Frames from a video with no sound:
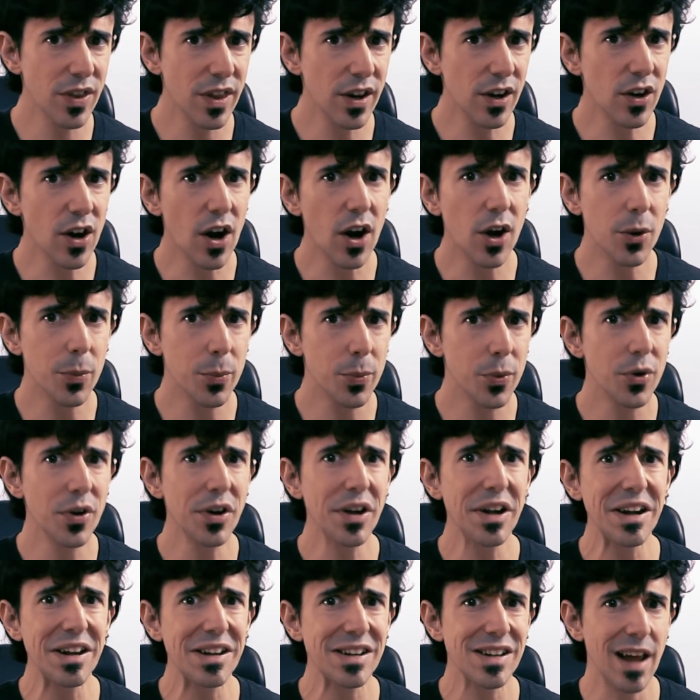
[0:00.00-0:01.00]
there are
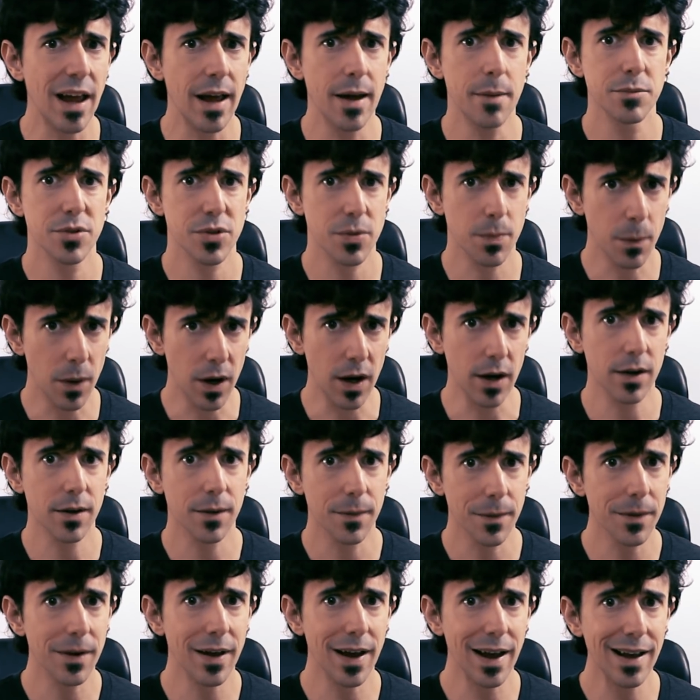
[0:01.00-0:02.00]
pretty damn smart,
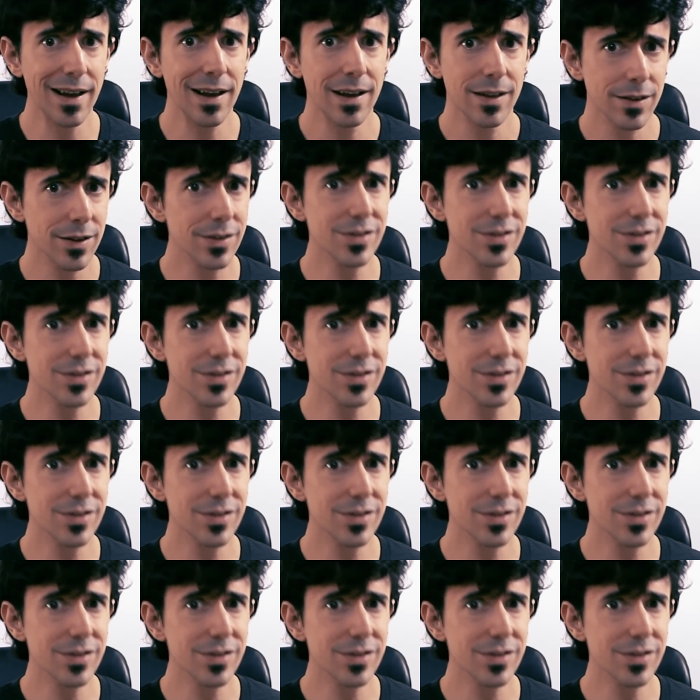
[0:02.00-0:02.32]
okay?